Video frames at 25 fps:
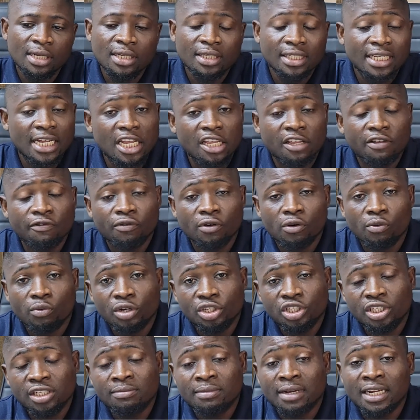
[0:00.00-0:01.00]
thank you for
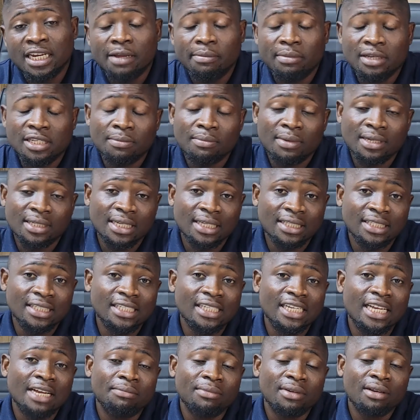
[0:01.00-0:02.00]
watching my name is master t
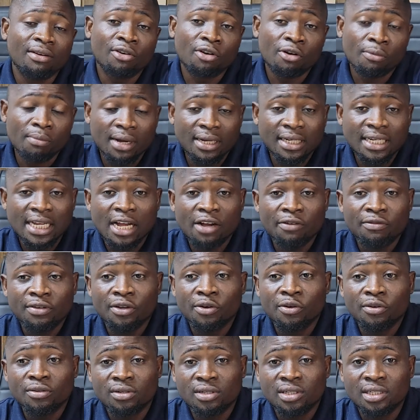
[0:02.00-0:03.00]
i'm the commander of the
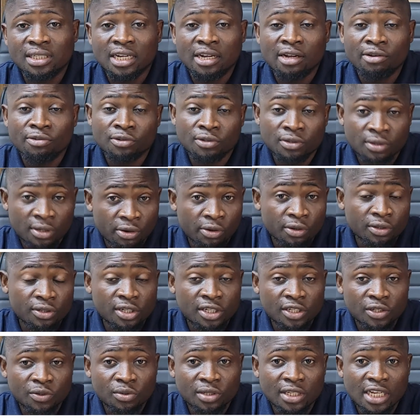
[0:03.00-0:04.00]
O3
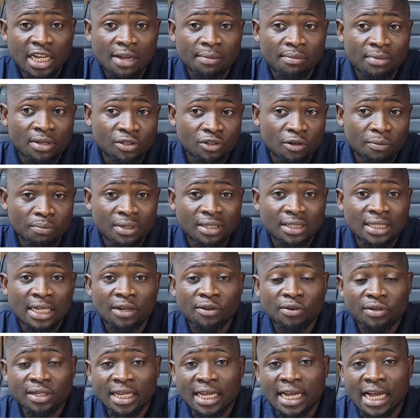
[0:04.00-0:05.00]
Schools army so please
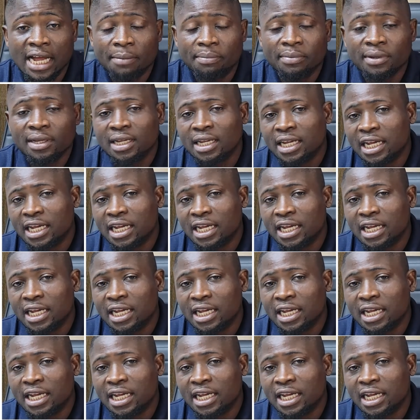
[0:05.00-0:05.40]
download the app